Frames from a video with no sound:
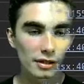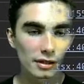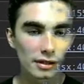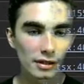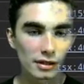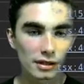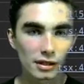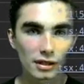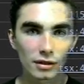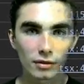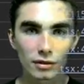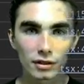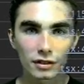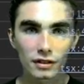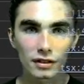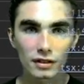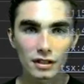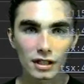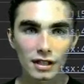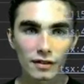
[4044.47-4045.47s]
I want to
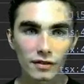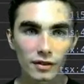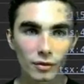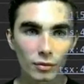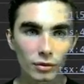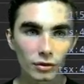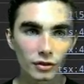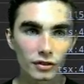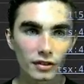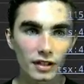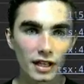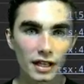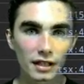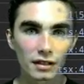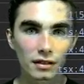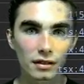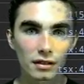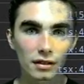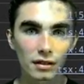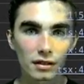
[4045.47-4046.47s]
see if it will
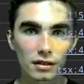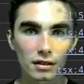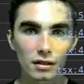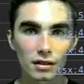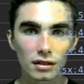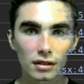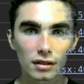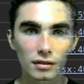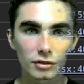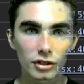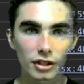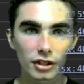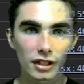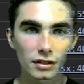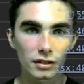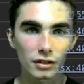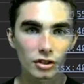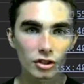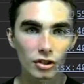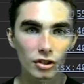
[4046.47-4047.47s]
send. Trying to
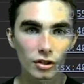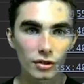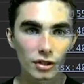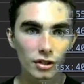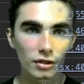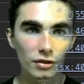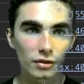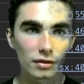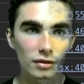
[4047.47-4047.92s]
show you